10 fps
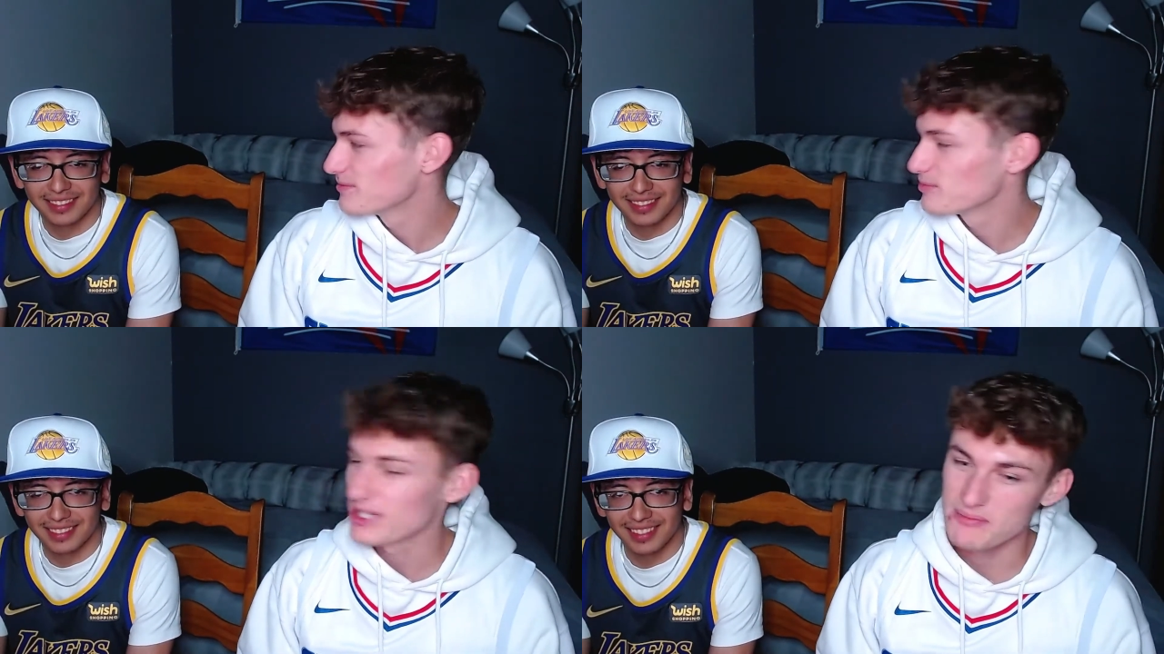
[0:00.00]

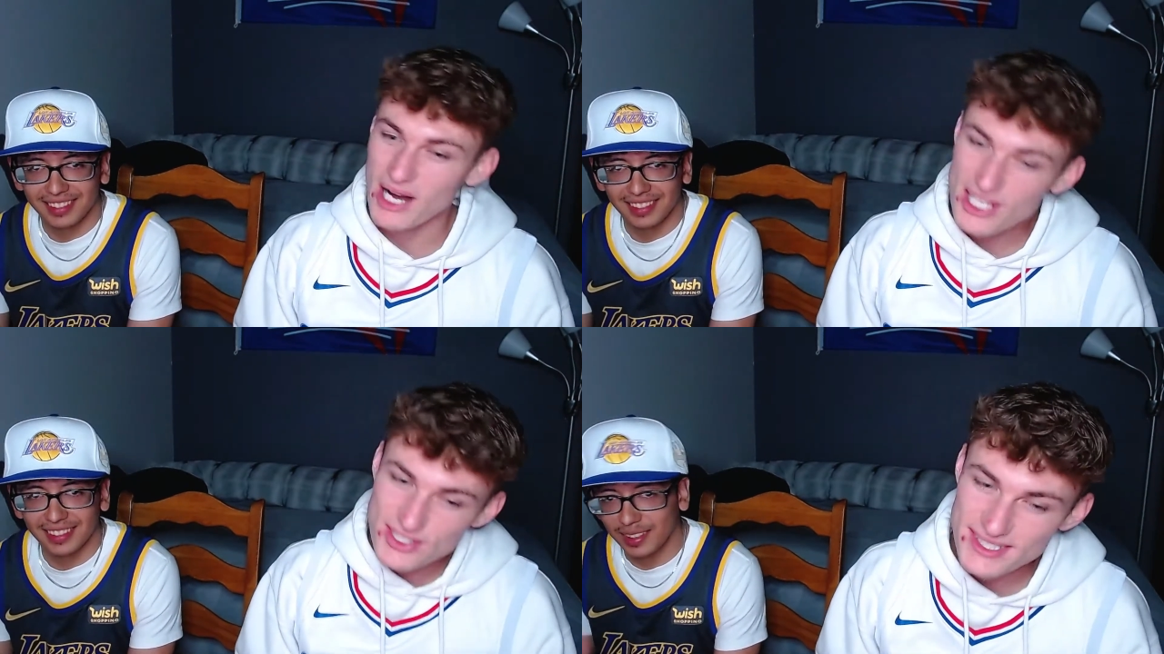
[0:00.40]
Speaker 1: Playing
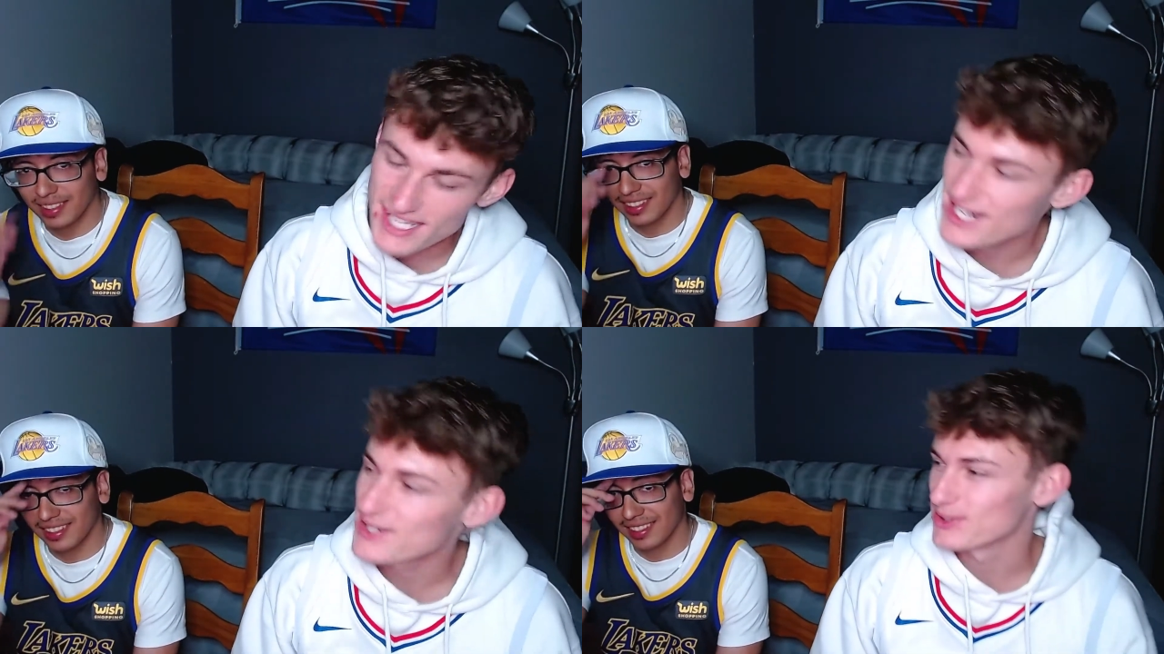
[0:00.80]

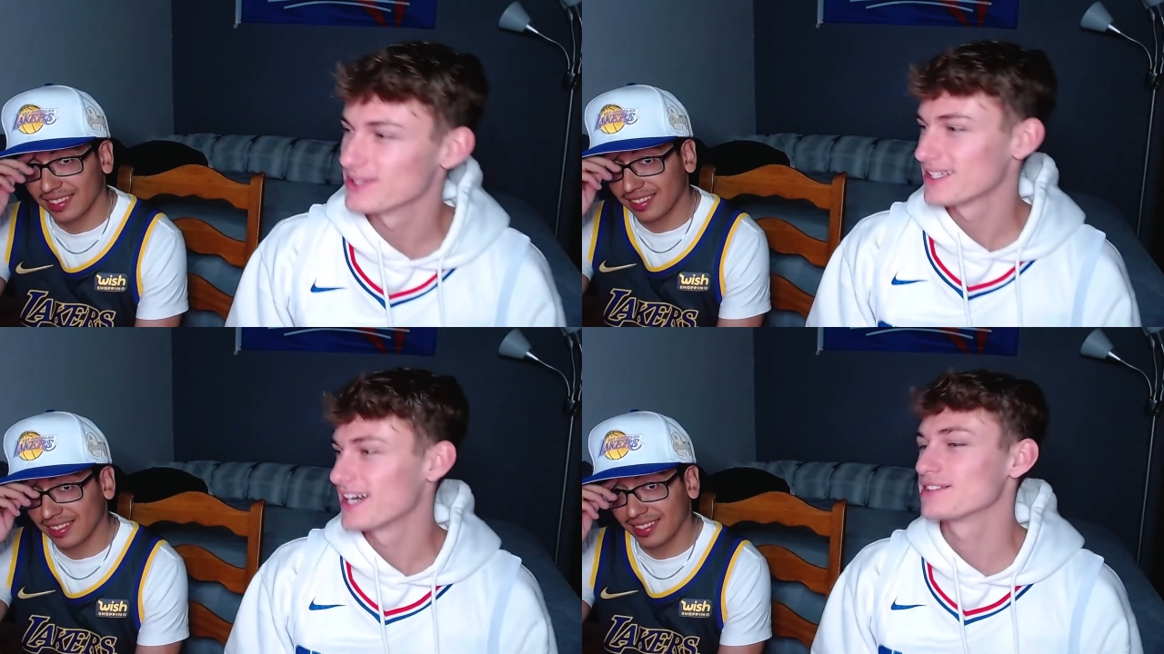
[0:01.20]
Montrezl Harrell
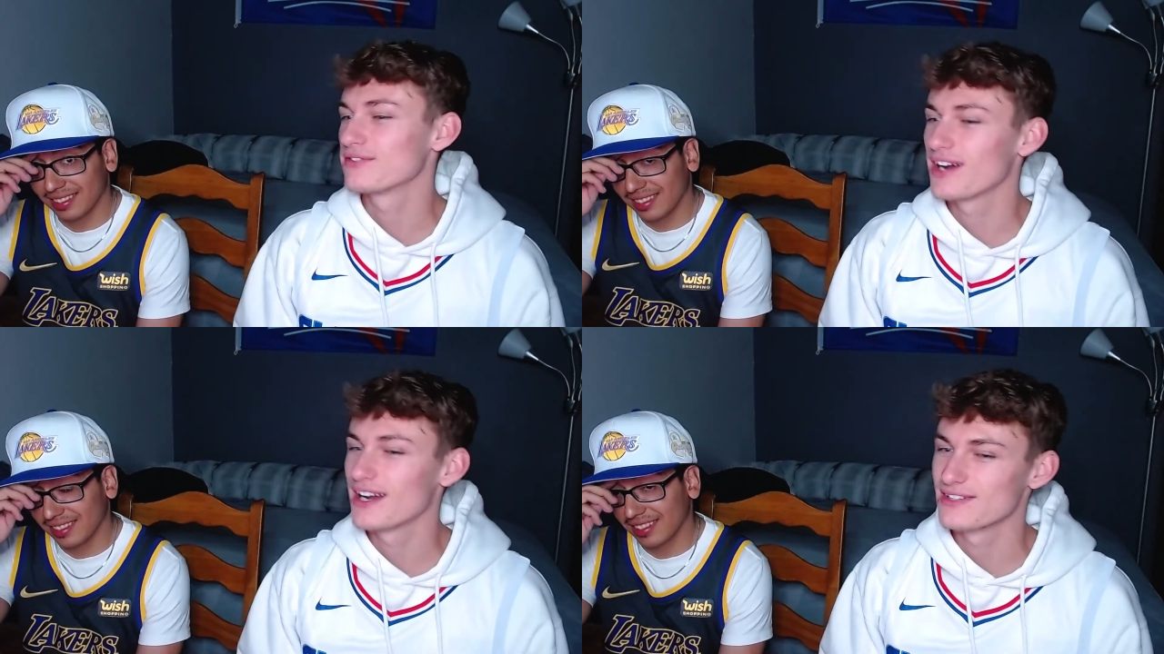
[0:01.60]
at the
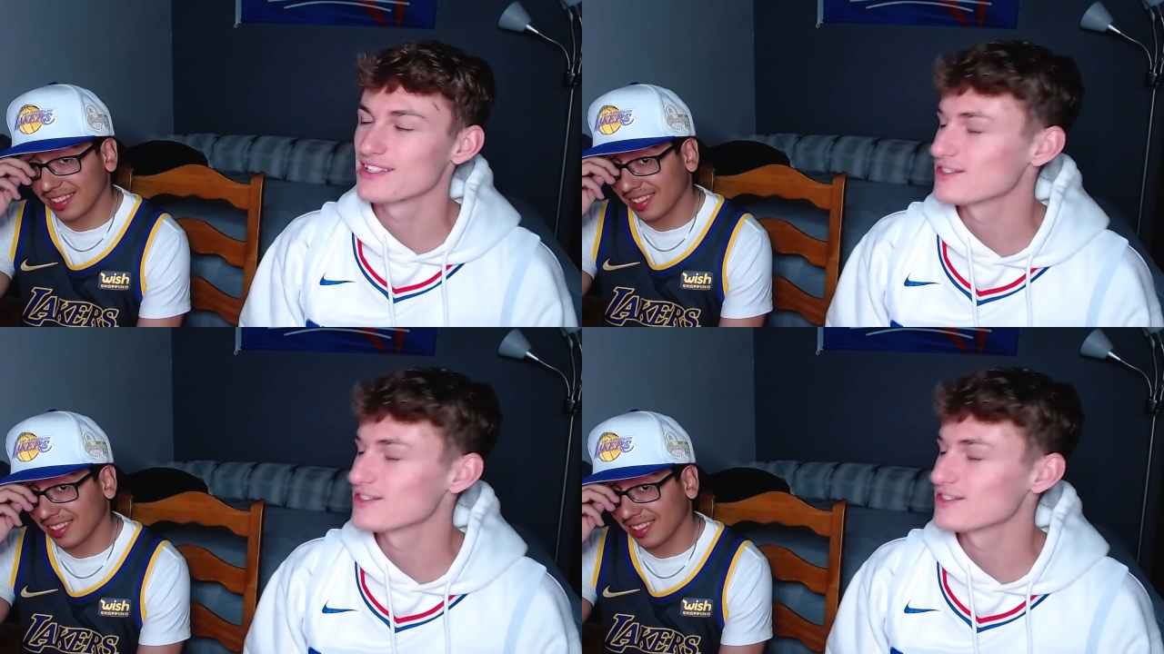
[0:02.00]
5 against